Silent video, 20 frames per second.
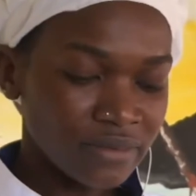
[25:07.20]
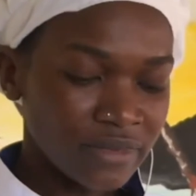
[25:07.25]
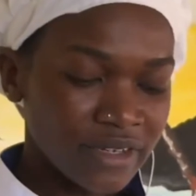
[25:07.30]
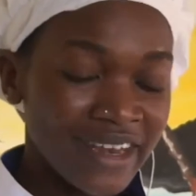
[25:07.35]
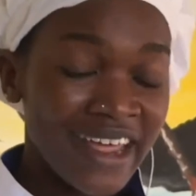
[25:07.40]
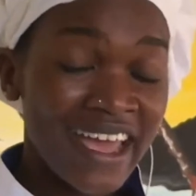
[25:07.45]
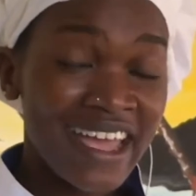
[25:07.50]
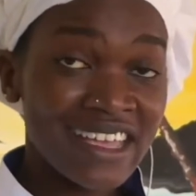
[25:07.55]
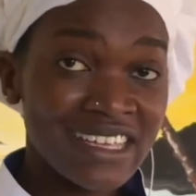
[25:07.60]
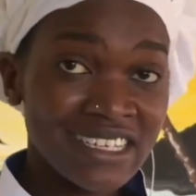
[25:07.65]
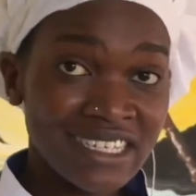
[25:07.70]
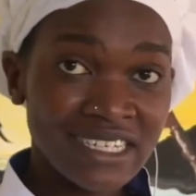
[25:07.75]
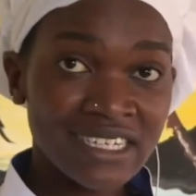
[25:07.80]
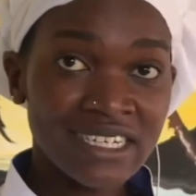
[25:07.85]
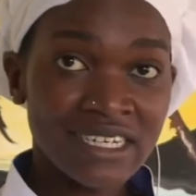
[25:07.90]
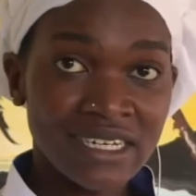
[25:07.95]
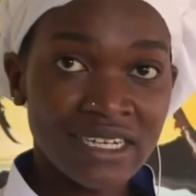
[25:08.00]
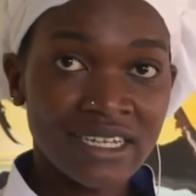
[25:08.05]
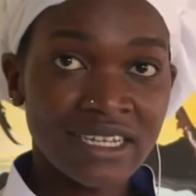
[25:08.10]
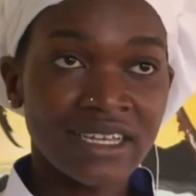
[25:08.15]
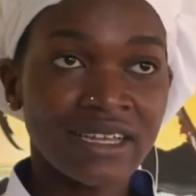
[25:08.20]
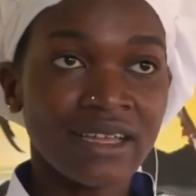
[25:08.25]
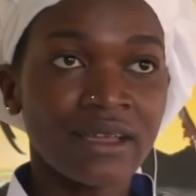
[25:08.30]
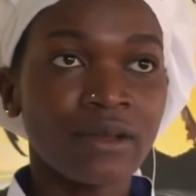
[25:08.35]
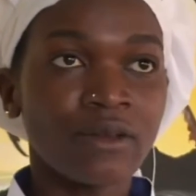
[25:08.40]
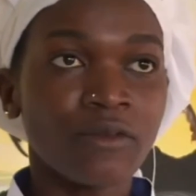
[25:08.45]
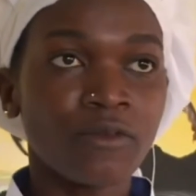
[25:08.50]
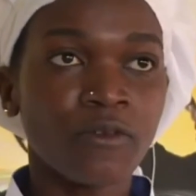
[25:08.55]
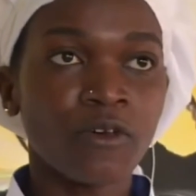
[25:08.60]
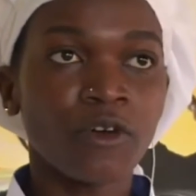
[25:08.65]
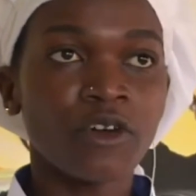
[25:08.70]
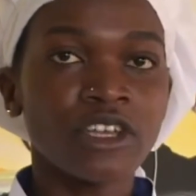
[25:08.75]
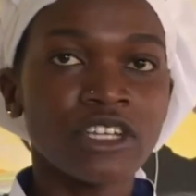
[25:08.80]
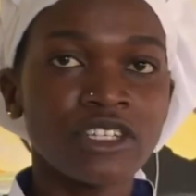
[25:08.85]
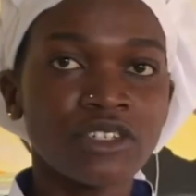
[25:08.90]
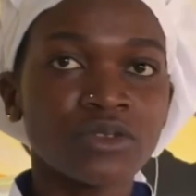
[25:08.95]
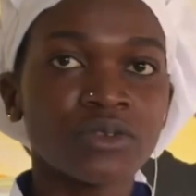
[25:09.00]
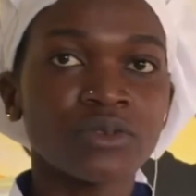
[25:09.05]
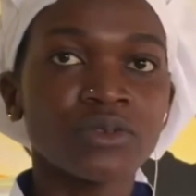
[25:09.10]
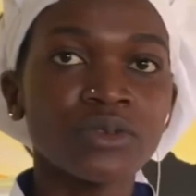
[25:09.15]
diced for
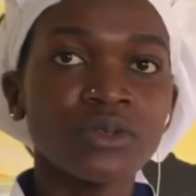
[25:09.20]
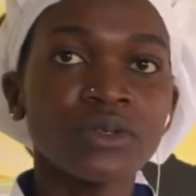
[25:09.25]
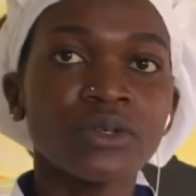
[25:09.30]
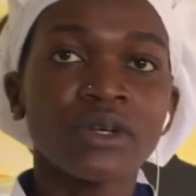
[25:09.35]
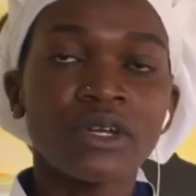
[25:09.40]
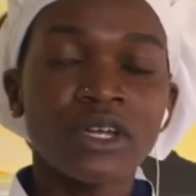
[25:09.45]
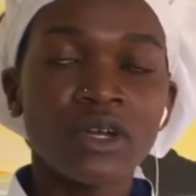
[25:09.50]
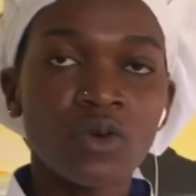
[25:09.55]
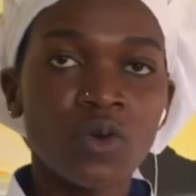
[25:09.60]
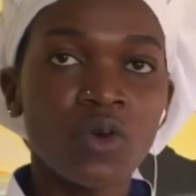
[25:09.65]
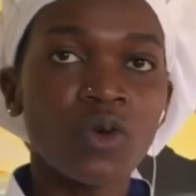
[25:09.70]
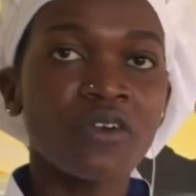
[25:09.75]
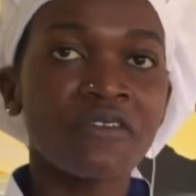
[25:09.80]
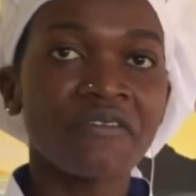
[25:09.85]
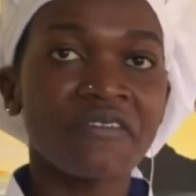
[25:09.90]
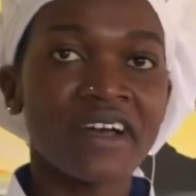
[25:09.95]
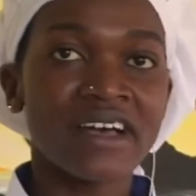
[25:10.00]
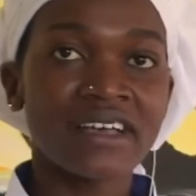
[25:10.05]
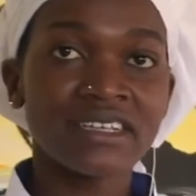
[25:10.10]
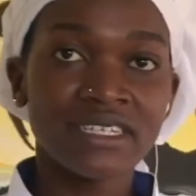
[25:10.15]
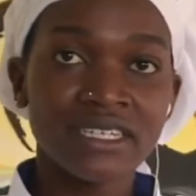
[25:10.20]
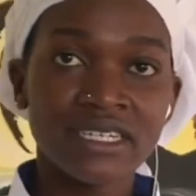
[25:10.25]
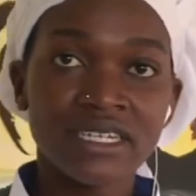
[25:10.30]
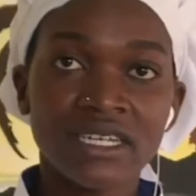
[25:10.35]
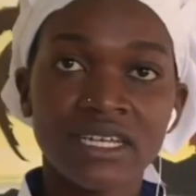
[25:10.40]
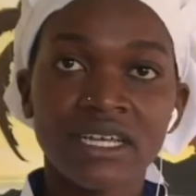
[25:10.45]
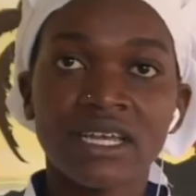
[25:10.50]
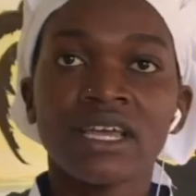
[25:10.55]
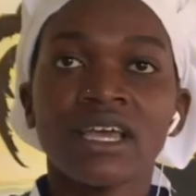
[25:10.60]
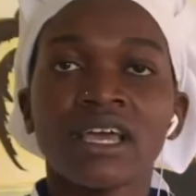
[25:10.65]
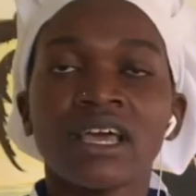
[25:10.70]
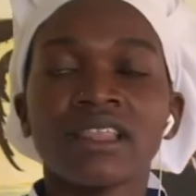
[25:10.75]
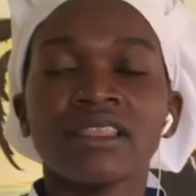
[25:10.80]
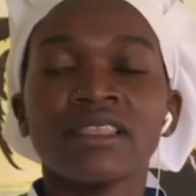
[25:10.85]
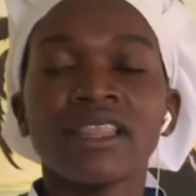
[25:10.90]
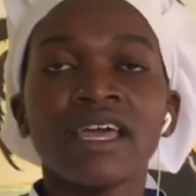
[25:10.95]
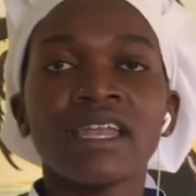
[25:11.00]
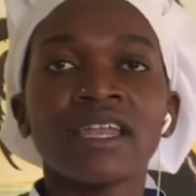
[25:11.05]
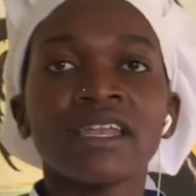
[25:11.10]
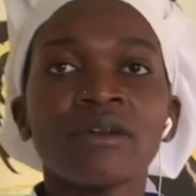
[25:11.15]
it to cook fast.
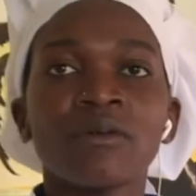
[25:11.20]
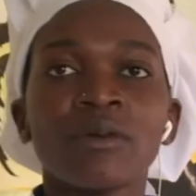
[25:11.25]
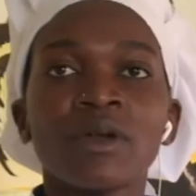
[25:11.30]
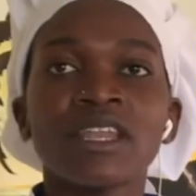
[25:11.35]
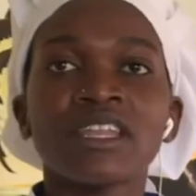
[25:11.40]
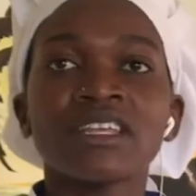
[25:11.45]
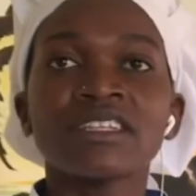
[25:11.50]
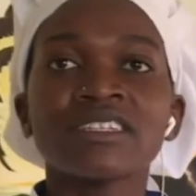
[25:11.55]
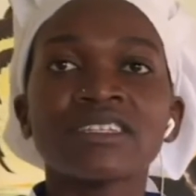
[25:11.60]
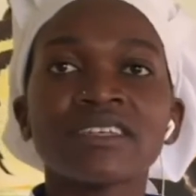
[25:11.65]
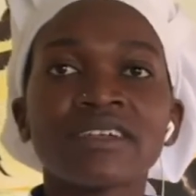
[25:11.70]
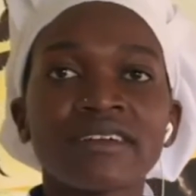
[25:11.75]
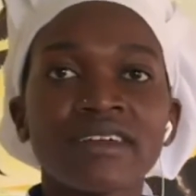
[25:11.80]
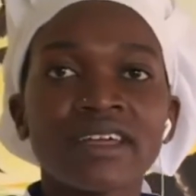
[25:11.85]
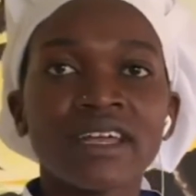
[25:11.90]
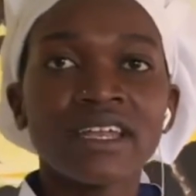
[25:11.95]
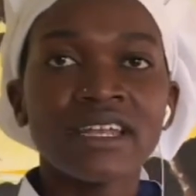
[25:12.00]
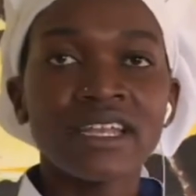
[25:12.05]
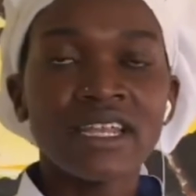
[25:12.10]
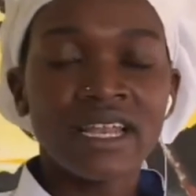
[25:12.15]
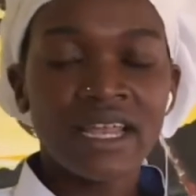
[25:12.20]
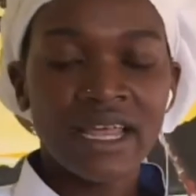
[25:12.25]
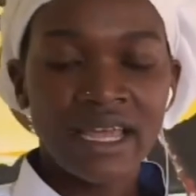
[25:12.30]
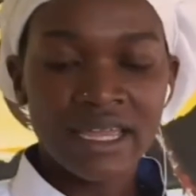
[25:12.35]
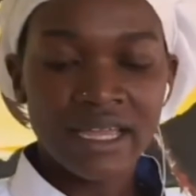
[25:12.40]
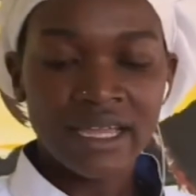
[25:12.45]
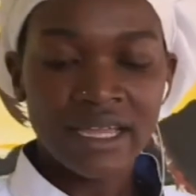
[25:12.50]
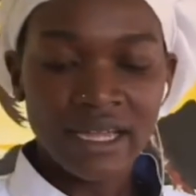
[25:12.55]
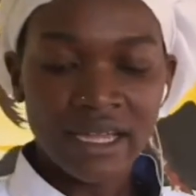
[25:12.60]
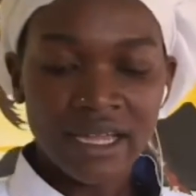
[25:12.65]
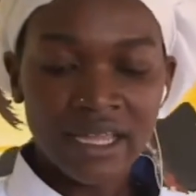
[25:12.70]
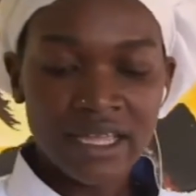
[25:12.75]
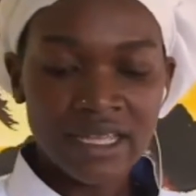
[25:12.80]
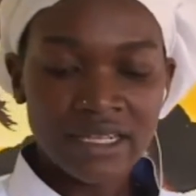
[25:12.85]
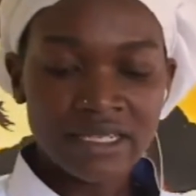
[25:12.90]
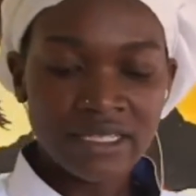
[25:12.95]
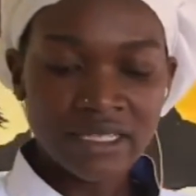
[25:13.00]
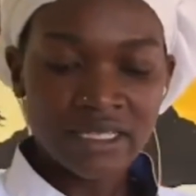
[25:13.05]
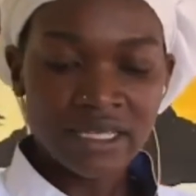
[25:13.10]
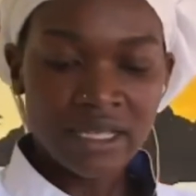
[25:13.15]
Then when it's ready, like
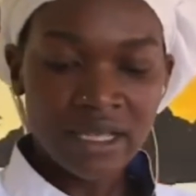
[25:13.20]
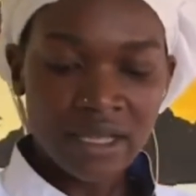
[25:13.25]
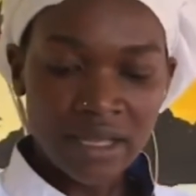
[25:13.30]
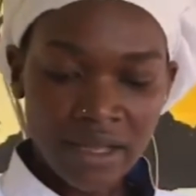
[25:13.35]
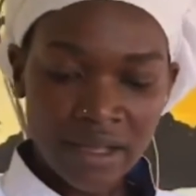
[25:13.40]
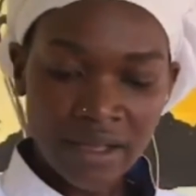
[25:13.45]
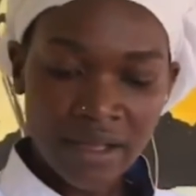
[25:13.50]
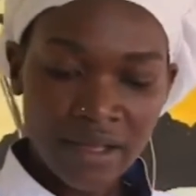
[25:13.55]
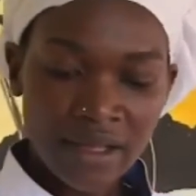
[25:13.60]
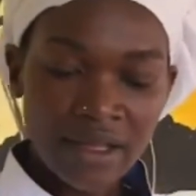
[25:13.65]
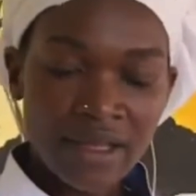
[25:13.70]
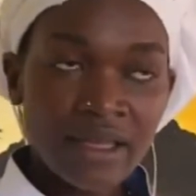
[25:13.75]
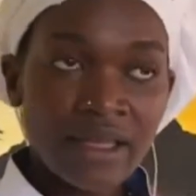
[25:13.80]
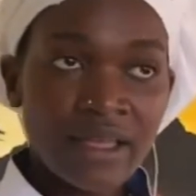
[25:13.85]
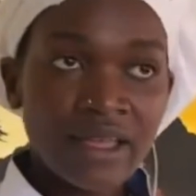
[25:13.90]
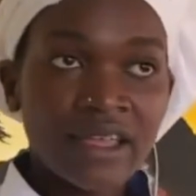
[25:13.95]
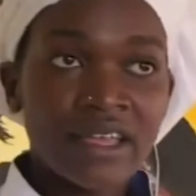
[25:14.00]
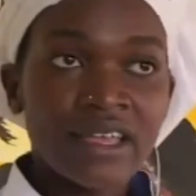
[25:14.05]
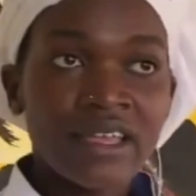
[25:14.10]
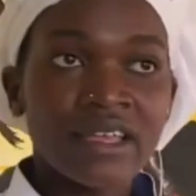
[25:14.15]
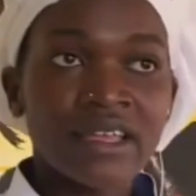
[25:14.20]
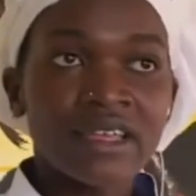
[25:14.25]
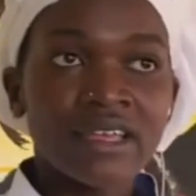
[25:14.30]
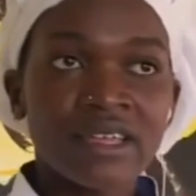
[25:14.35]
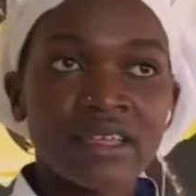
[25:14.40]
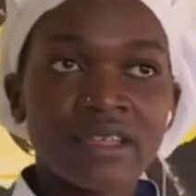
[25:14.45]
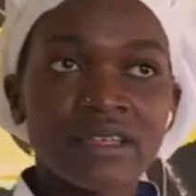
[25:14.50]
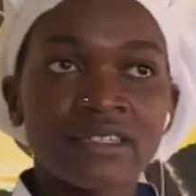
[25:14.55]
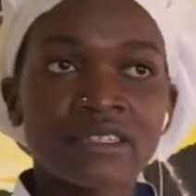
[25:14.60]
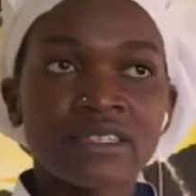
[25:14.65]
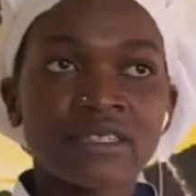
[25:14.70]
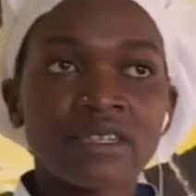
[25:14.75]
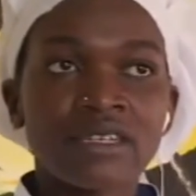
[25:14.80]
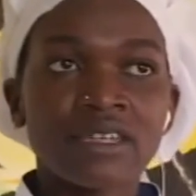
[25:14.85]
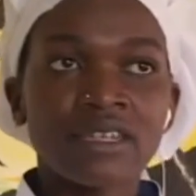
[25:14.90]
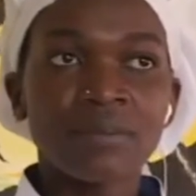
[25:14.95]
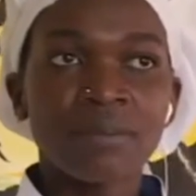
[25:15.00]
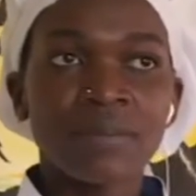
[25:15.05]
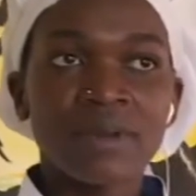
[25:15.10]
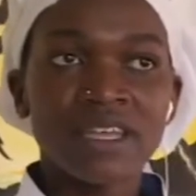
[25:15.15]
it's it's
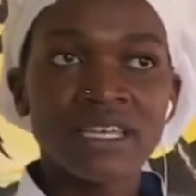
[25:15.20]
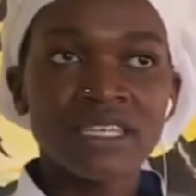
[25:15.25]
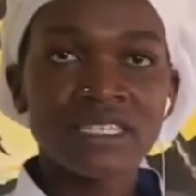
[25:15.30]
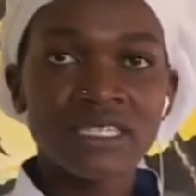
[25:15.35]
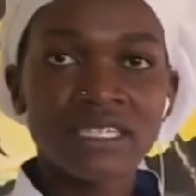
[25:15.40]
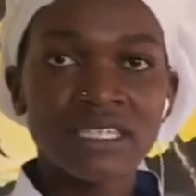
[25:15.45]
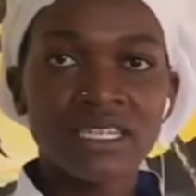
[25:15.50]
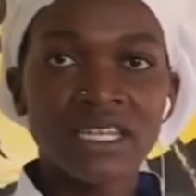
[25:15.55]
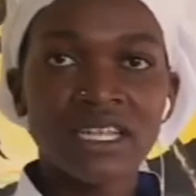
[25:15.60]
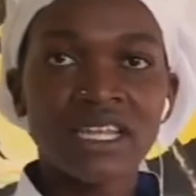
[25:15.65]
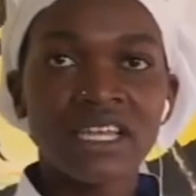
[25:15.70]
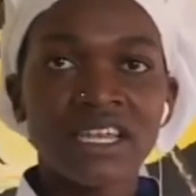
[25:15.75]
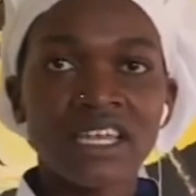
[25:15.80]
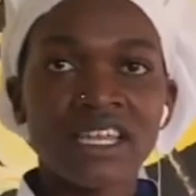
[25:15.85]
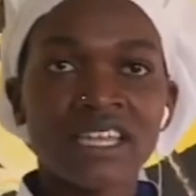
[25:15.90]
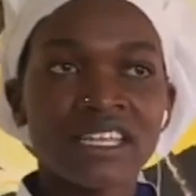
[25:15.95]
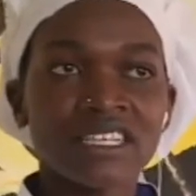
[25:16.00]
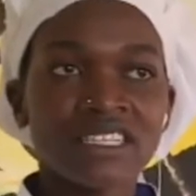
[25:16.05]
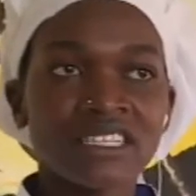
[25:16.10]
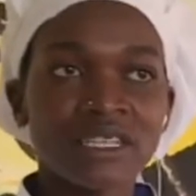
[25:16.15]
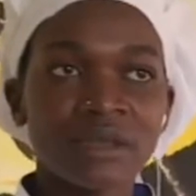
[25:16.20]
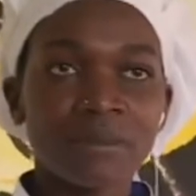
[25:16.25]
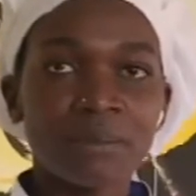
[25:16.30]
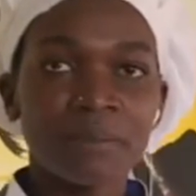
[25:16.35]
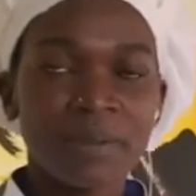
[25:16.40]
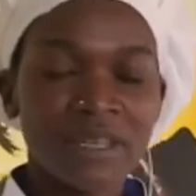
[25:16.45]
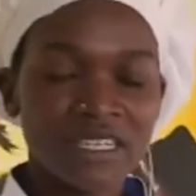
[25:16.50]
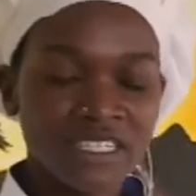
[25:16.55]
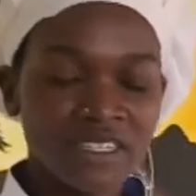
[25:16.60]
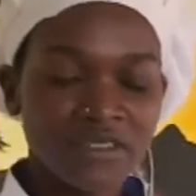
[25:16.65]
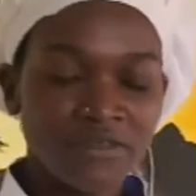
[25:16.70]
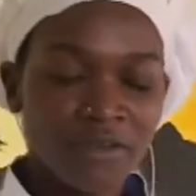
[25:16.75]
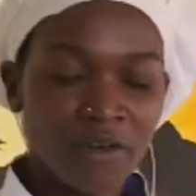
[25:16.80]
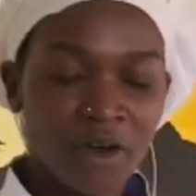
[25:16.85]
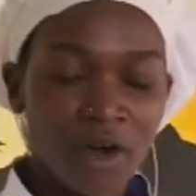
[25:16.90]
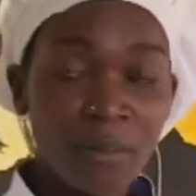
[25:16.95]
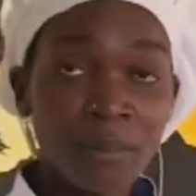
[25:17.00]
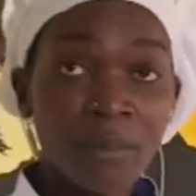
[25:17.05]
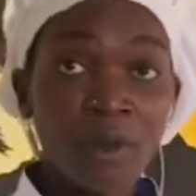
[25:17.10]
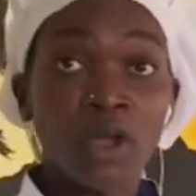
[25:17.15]
in a paste, in it's in paste
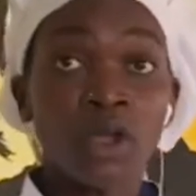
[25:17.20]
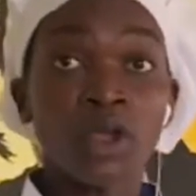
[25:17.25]
form,